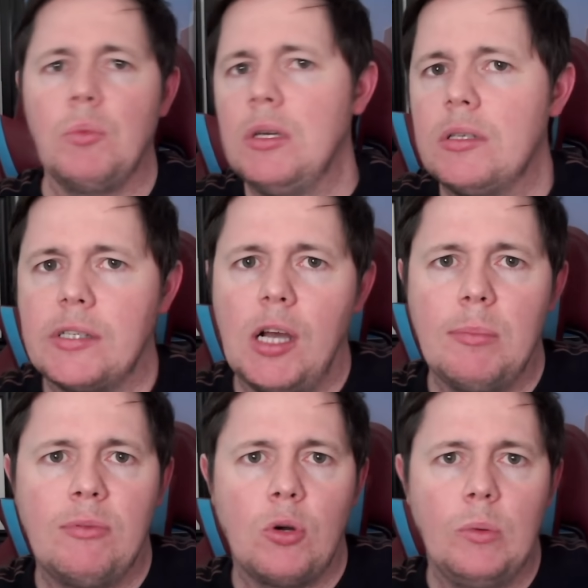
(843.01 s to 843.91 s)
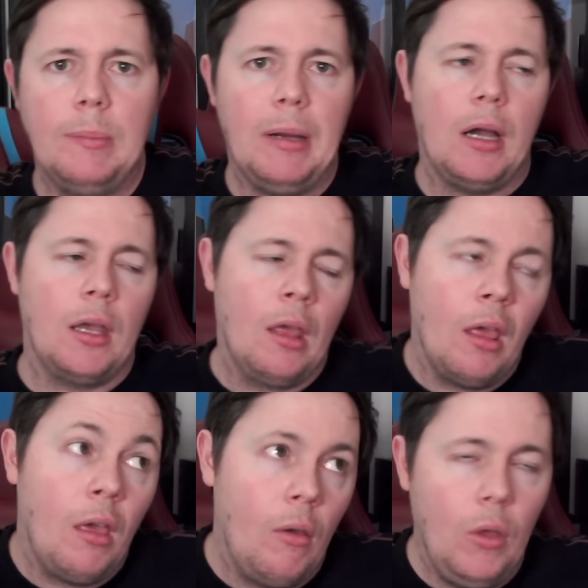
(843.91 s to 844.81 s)
We need to sell before we buy.
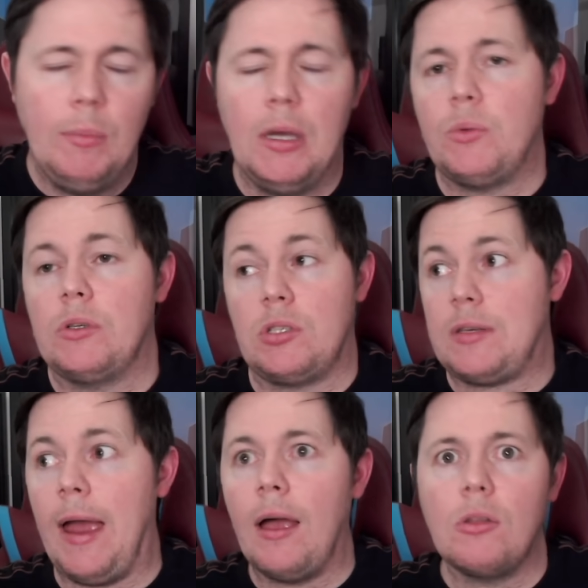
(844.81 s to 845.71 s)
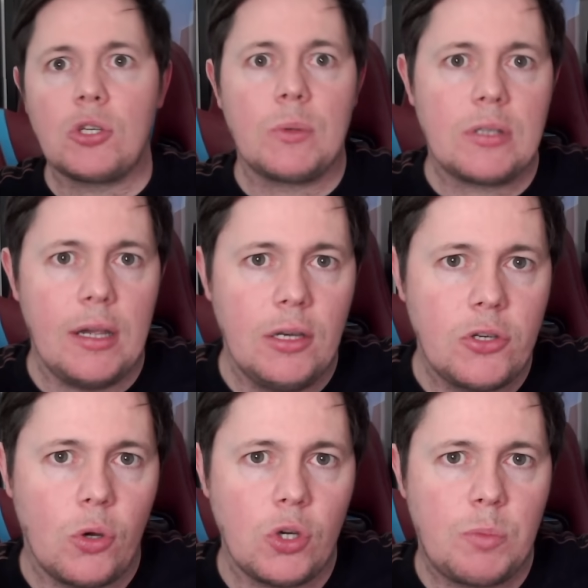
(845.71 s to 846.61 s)
You might as well just tell us we're signing
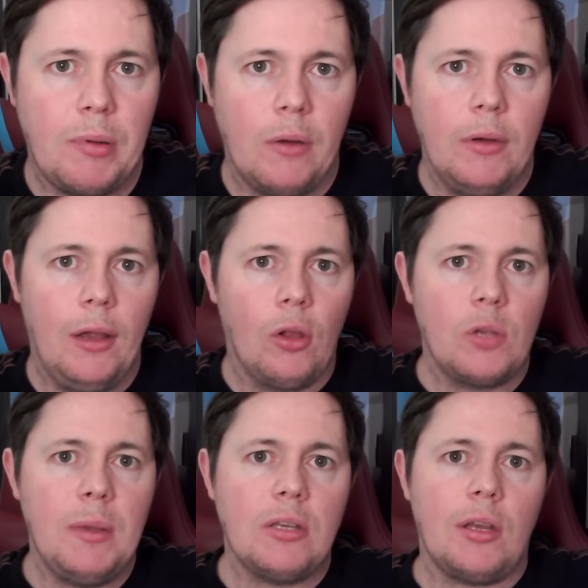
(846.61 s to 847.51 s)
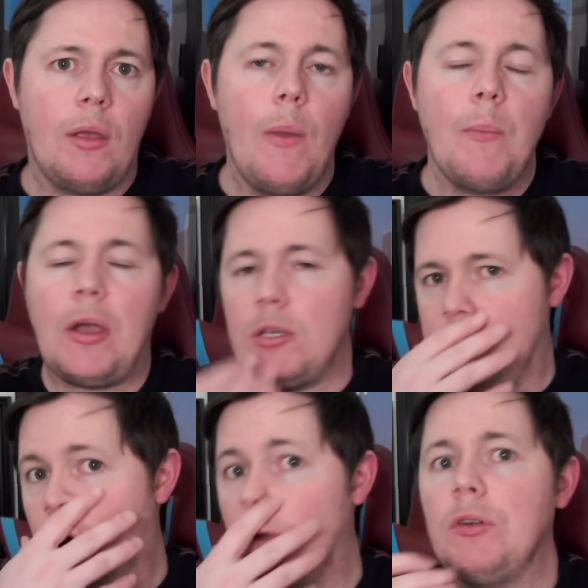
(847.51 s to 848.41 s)
Josh Brownhill. It's basically because it's
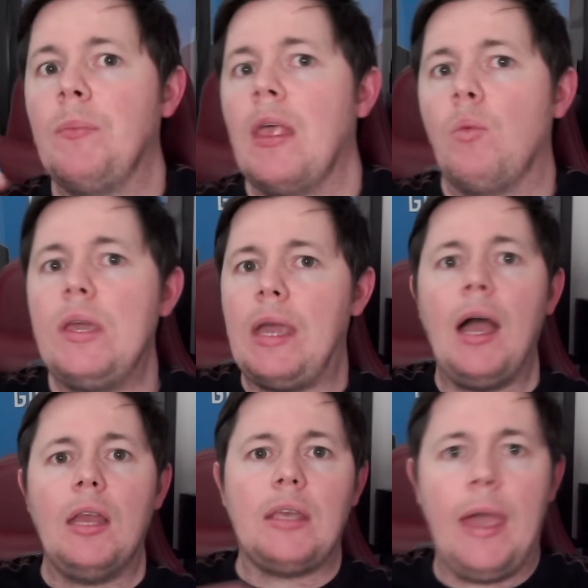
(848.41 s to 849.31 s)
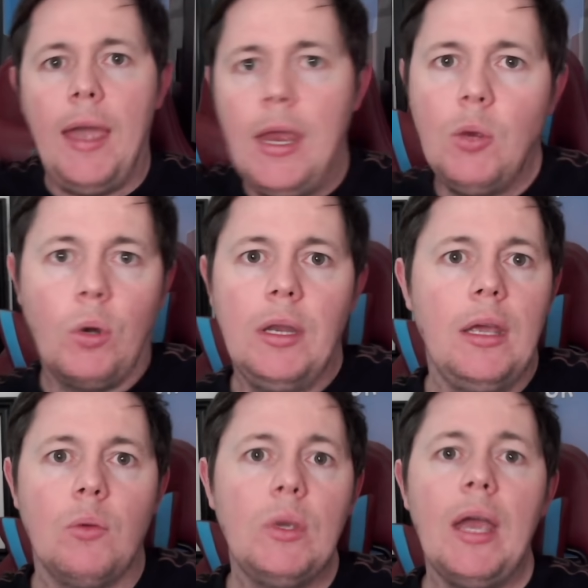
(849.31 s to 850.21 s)
gone from we can't get anyone
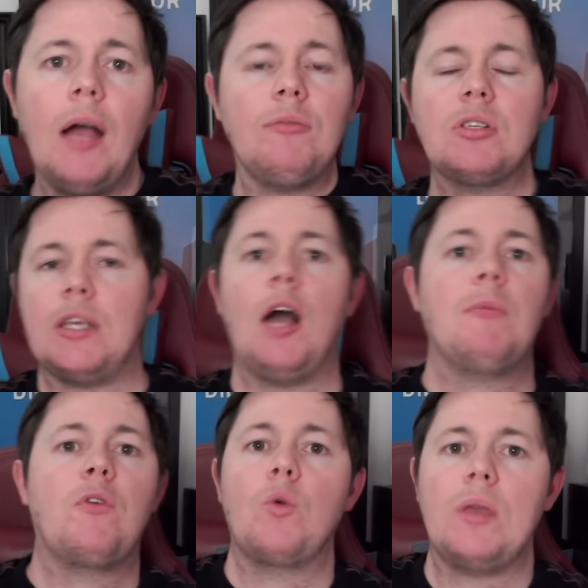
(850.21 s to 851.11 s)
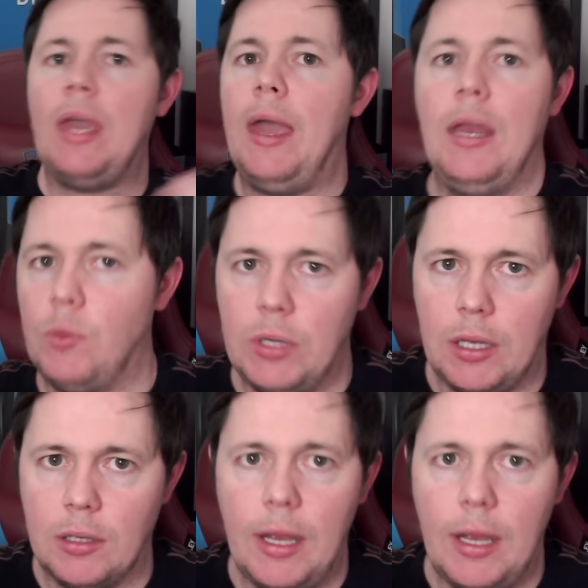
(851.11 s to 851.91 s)
in, we have to sell before we get anyone in.